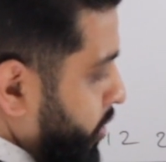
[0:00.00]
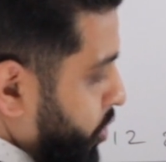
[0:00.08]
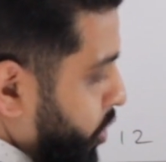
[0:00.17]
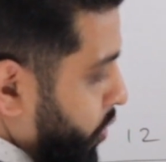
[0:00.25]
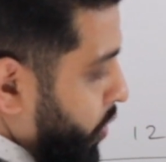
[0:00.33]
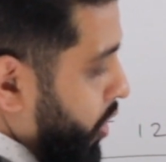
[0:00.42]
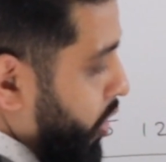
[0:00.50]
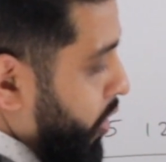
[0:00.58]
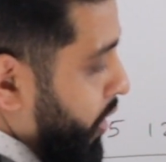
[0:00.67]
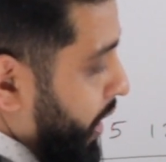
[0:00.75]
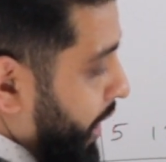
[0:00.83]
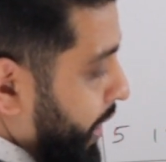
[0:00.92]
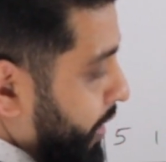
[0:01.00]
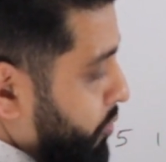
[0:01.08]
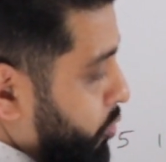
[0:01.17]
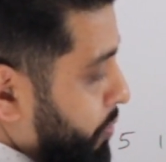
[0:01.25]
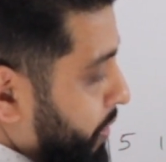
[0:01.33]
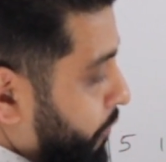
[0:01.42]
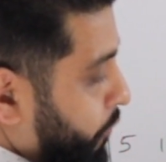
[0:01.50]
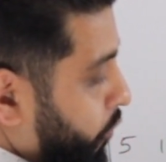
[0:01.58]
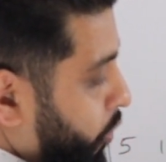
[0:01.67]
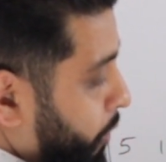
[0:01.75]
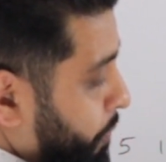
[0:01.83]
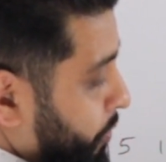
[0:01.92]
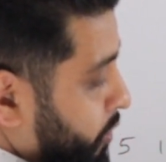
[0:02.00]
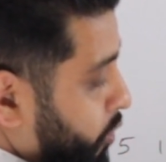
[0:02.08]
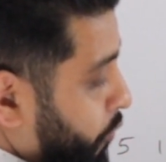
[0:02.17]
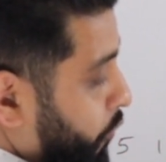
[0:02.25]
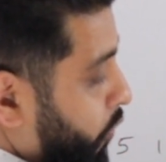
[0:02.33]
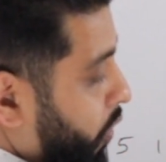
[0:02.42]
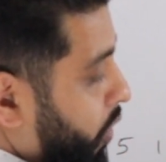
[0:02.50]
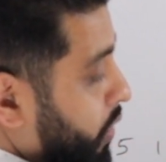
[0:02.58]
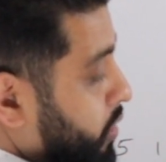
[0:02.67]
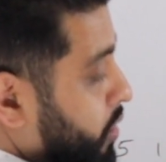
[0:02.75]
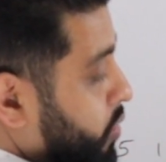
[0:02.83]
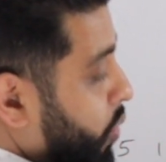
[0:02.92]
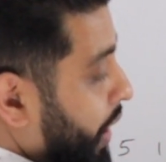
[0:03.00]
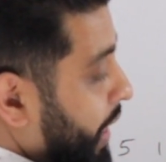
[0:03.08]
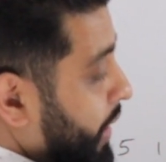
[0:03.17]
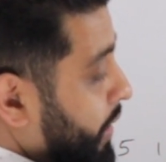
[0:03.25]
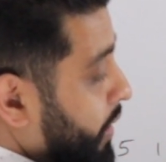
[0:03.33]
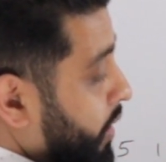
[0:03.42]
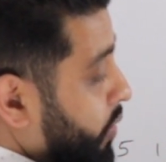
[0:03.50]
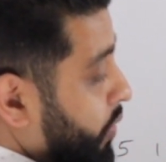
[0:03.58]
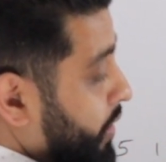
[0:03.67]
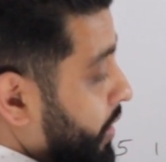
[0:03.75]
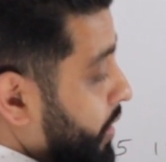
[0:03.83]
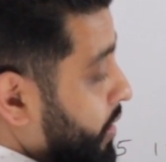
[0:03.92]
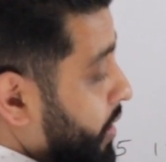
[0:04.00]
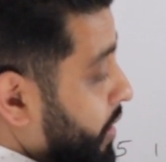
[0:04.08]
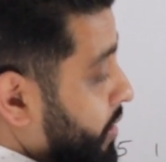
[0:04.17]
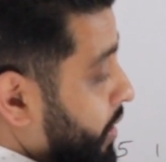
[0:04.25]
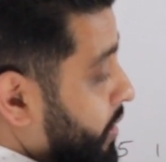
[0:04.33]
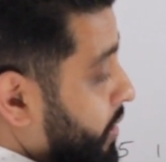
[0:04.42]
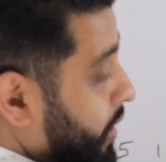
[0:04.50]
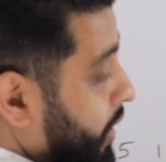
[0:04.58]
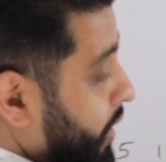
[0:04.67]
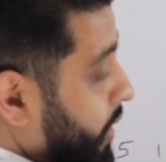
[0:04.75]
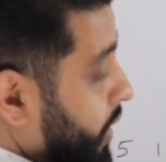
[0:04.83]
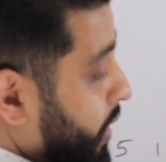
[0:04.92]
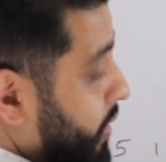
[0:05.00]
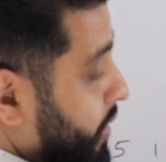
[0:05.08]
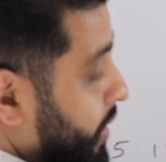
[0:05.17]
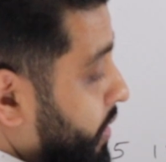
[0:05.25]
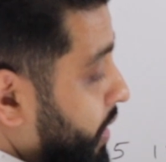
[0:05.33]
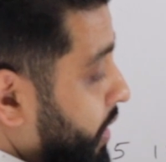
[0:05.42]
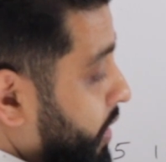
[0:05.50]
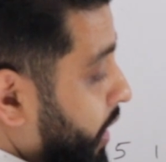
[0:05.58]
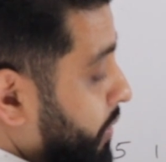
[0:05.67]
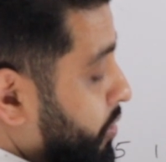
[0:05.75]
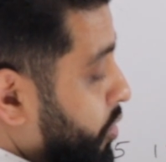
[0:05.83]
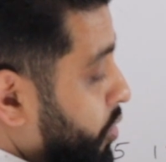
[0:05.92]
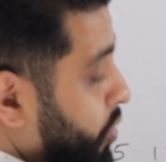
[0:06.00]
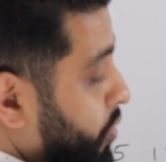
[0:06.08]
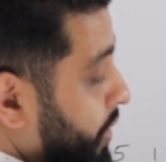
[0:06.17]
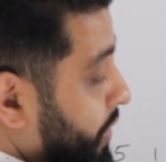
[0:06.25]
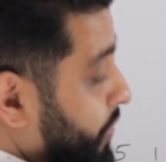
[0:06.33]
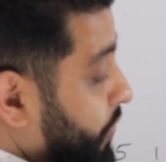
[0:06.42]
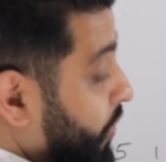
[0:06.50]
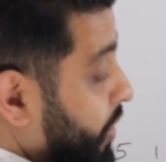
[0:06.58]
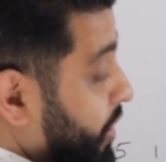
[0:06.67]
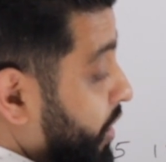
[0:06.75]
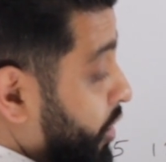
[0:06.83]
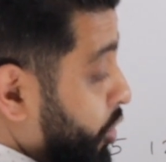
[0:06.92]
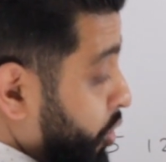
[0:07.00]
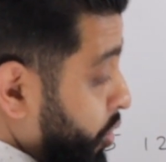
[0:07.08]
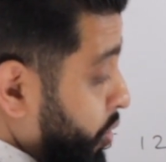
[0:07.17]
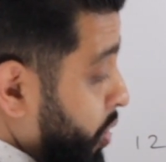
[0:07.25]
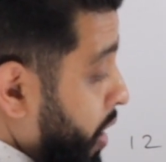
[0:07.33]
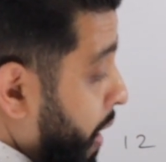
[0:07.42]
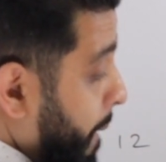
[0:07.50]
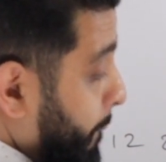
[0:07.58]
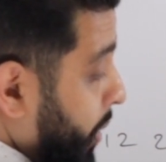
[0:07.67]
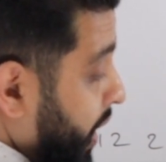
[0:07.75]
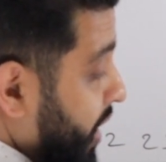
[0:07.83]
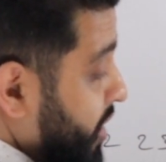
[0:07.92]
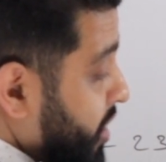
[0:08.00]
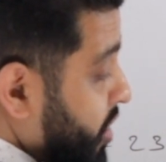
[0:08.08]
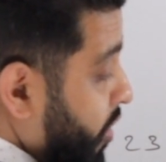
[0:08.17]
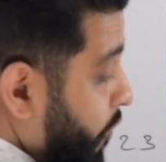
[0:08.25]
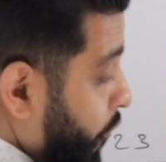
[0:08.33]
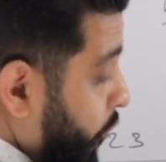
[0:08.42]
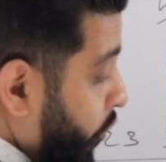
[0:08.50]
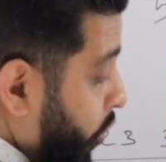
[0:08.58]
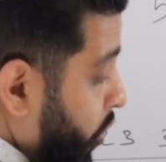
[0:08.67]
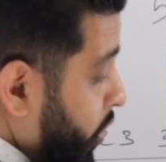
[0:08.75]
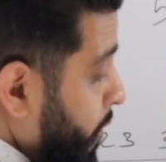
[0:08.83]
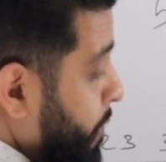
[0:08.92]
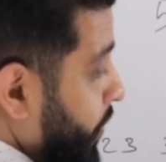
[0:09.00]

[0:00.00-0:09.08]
So n will be 4. So 4 squared, which is 16. 16 times 2 is 32, plus 4,